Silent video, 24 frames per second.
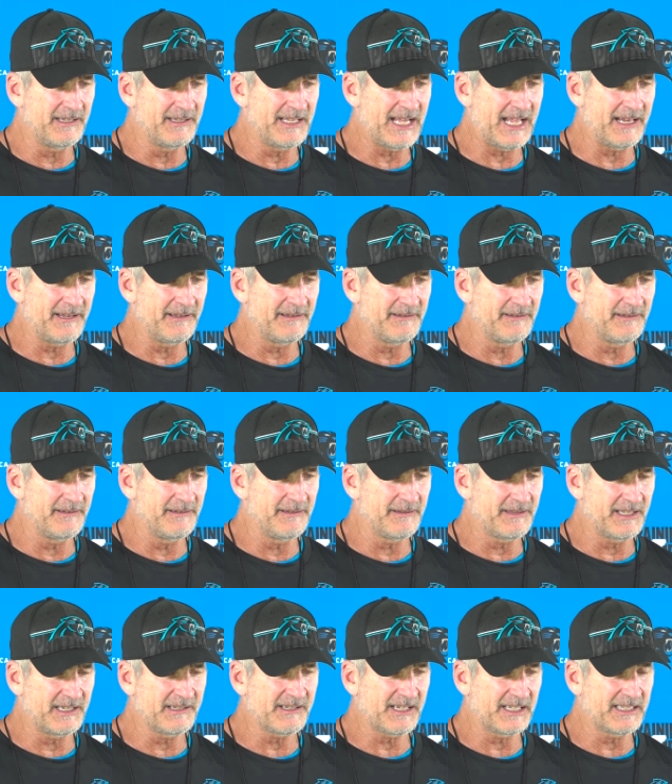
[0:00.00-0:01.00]
that,
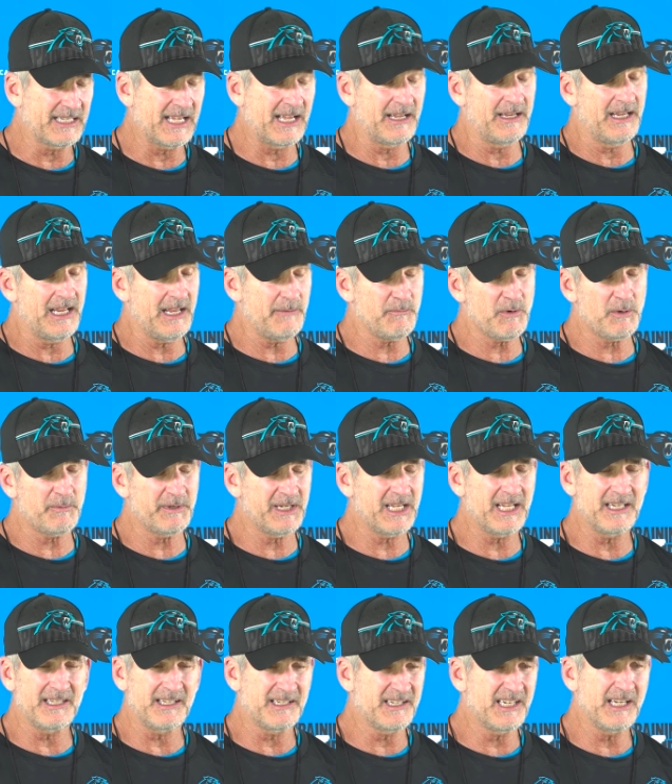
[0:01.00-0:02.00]
things like that. And when we
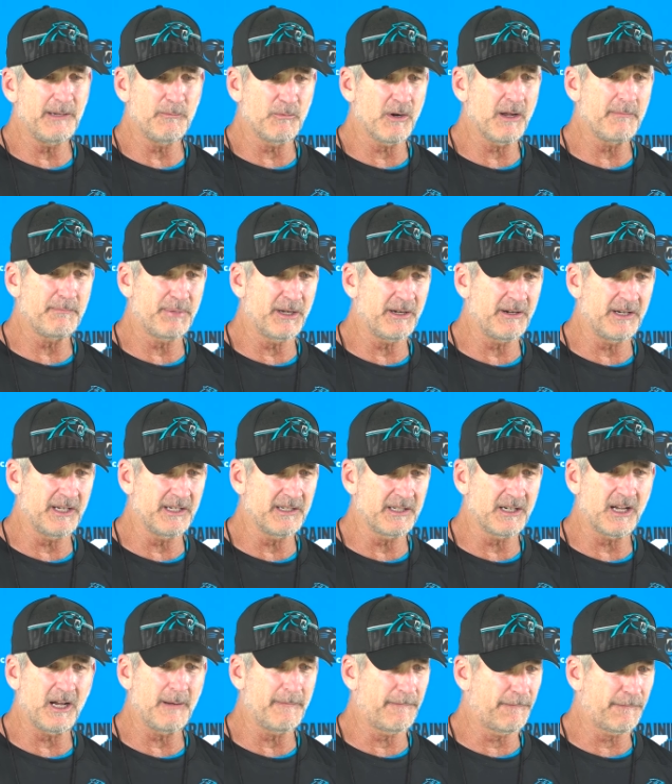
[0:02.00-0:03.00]
get into team run
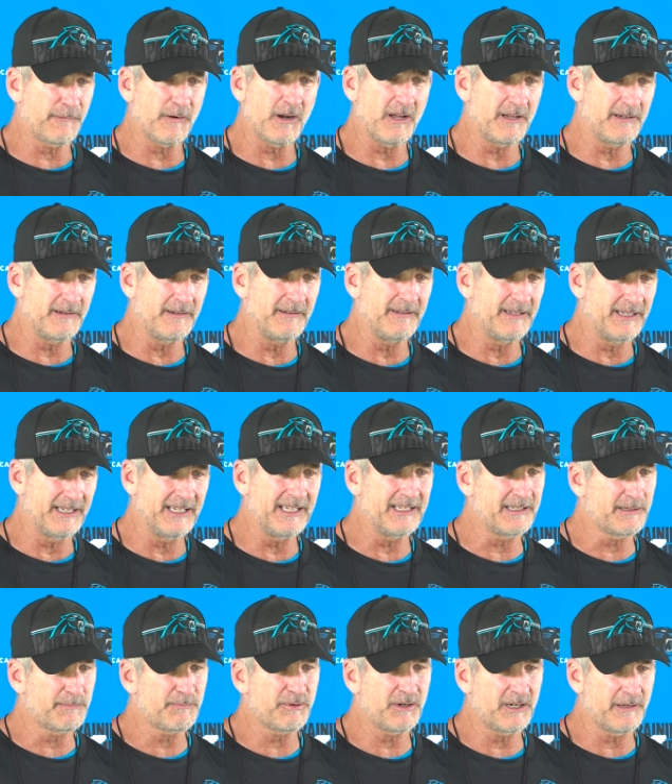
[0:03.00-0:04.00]
periods up front,
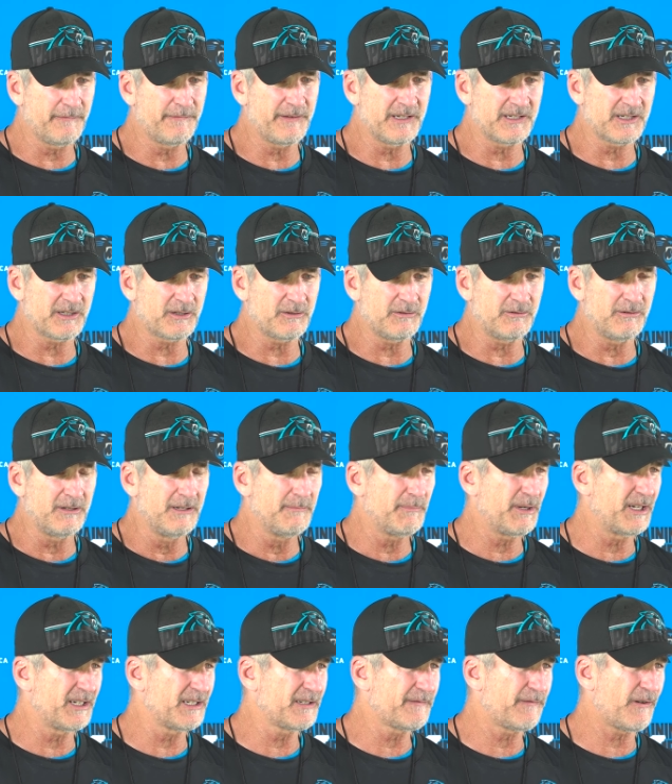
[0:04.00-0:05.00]
it's pretty physical.
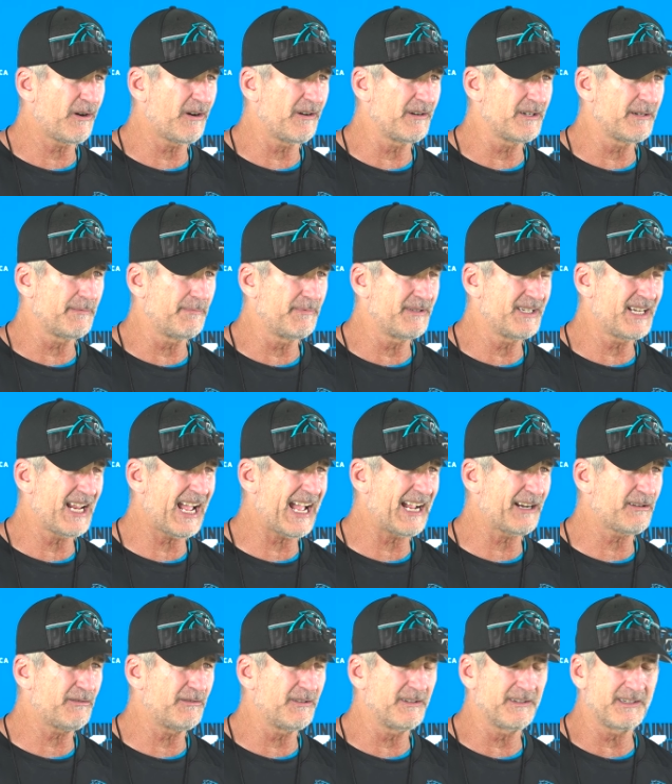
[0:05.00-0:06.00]
But as far as
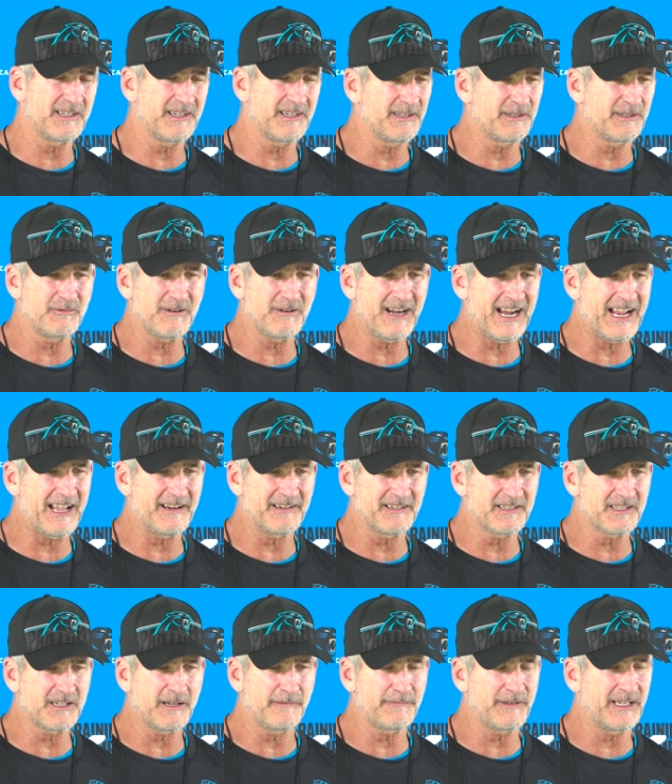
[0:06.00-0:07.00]
tackling to the ground and
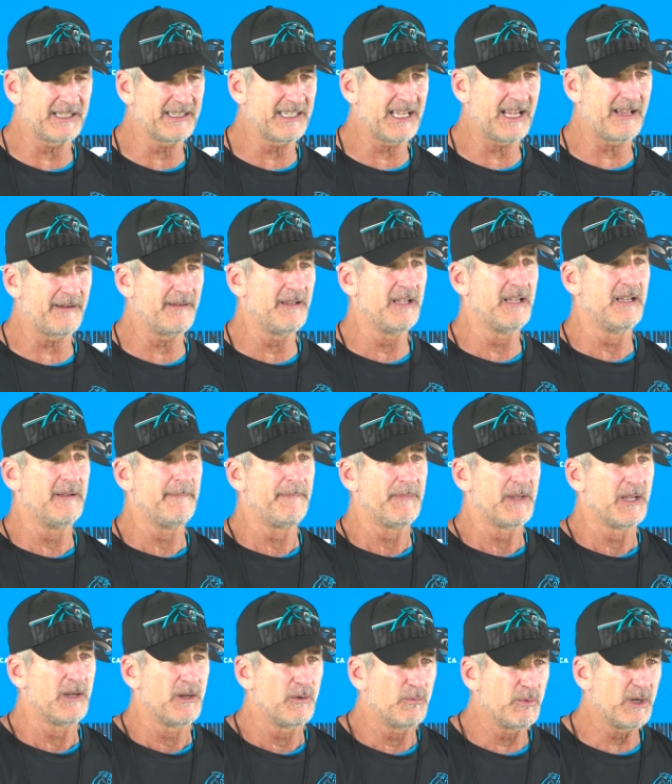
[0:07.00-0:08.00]
stuff like that,
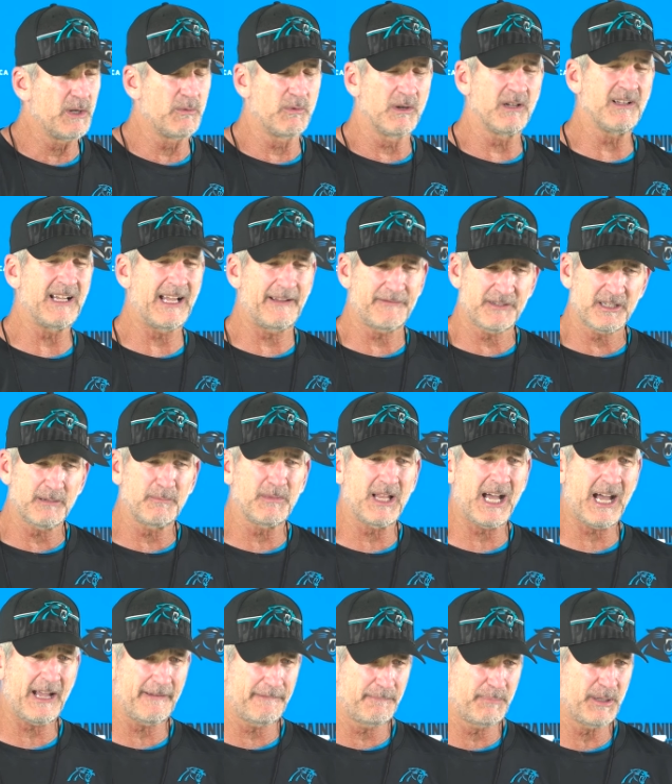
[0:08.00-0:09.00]
we will have some
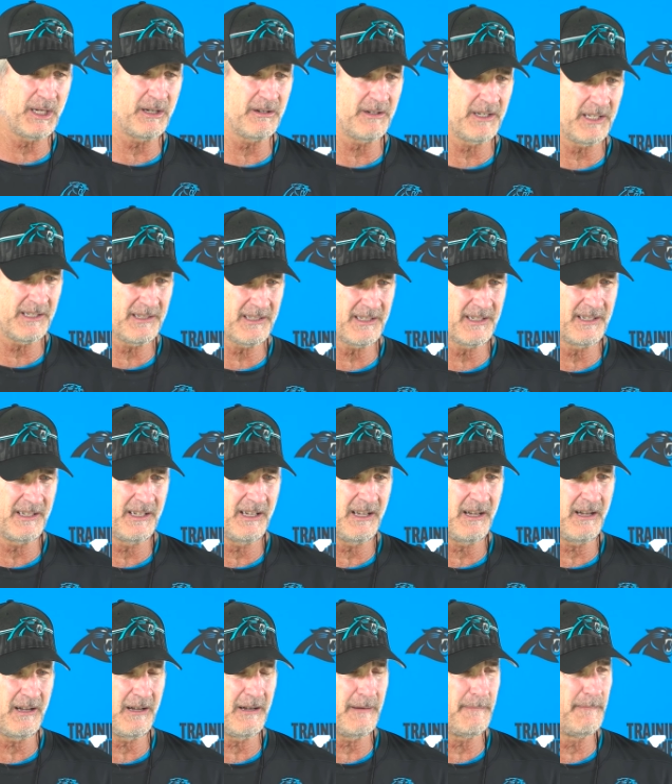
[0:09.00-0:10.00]
live periods.
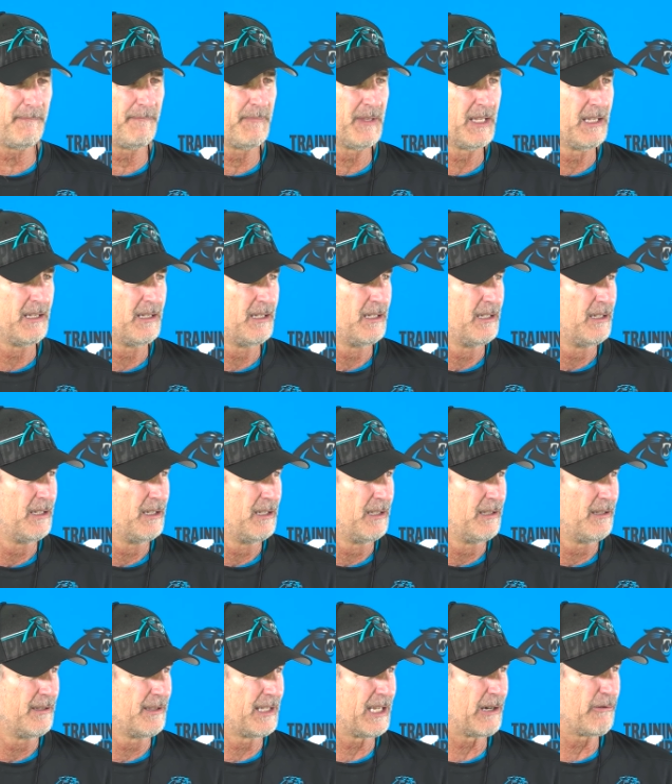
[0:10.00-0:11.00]

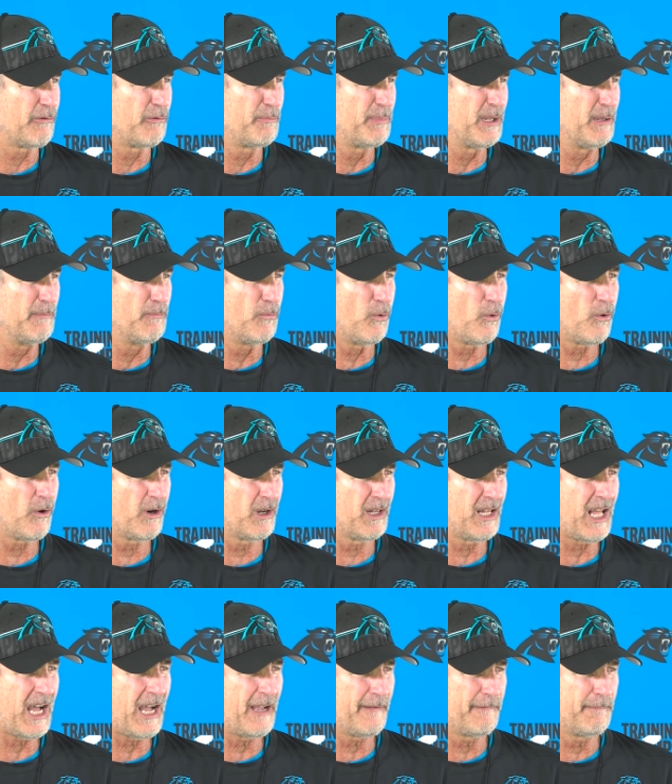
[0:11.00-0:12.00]
There will be more
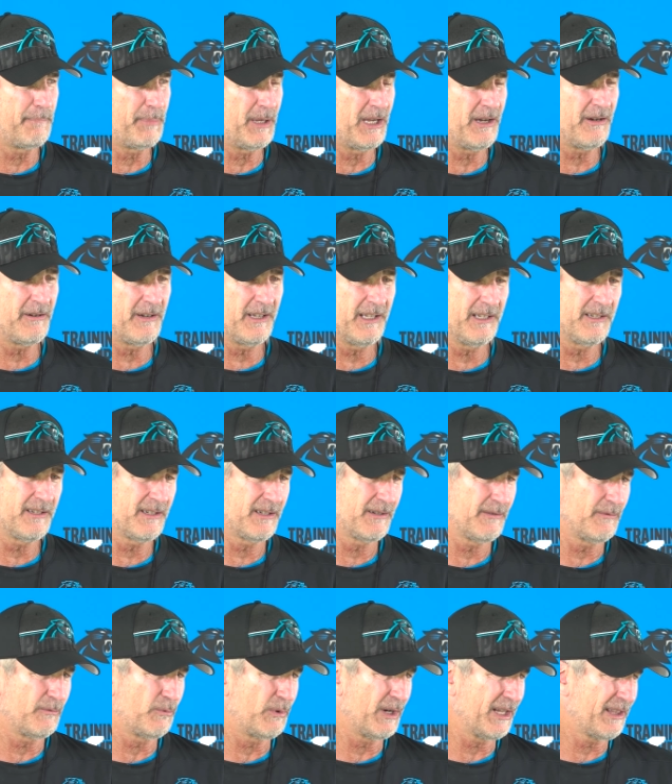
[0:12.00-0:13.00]
live periods
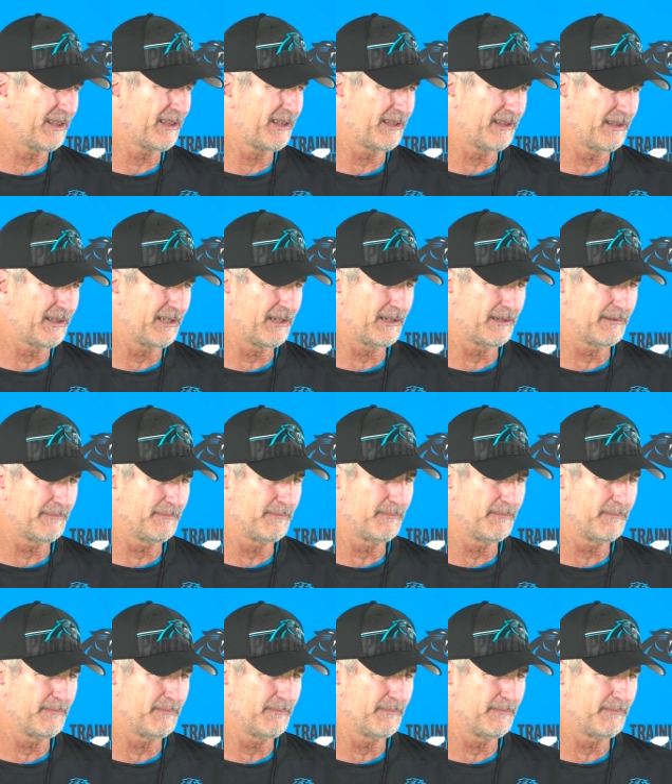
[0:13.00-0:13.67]
with the